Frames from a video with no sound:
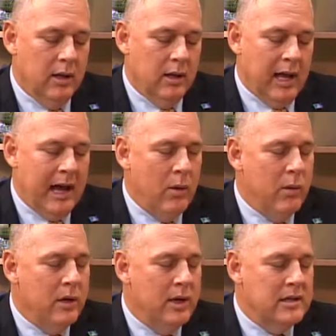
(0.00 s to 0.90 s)

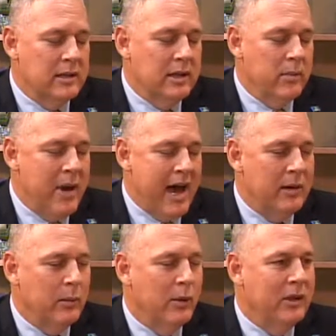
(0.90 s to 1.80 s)
how is it
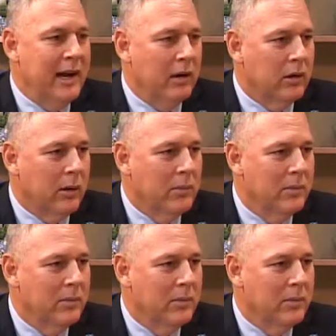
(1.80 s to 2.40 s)
compatible with CARICOM?